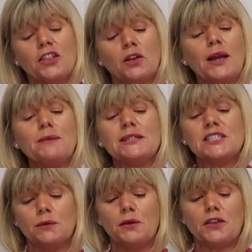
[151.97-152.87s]
There will be
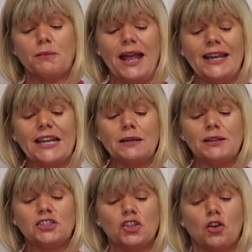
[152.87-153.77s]
some of them a little
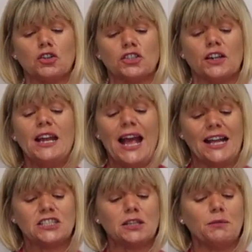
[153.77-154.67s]
bit shorter and